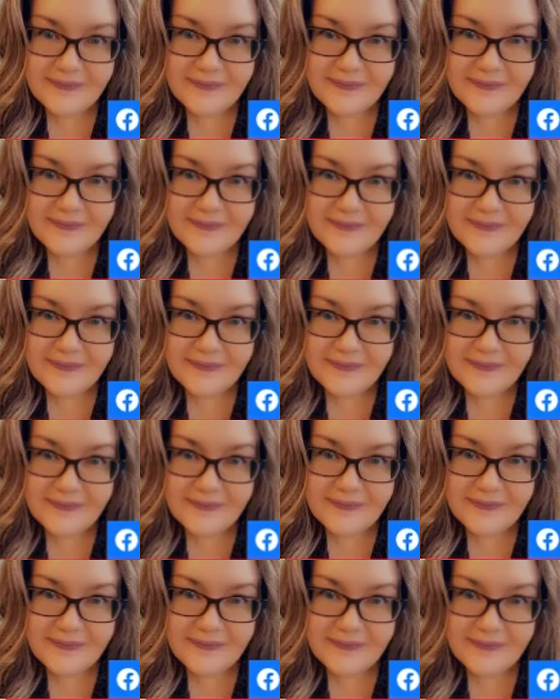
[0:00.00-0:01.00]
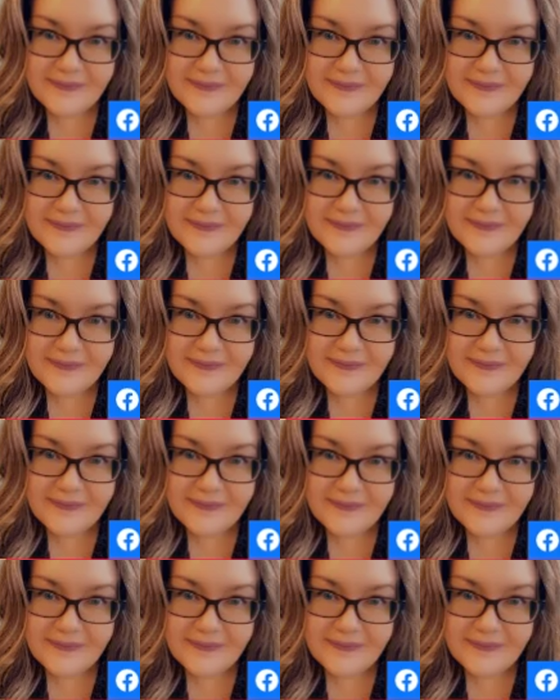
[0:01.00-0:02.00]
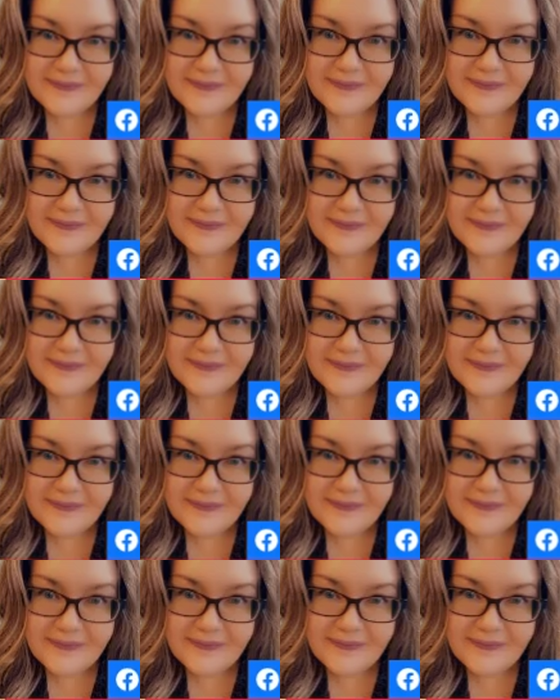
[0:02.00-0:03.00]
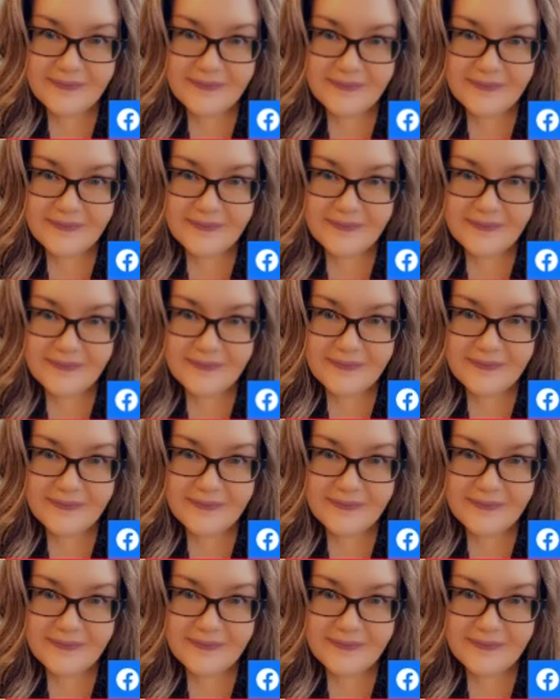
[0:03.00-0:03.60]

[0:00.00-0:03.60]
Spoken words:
The person shown says nothing.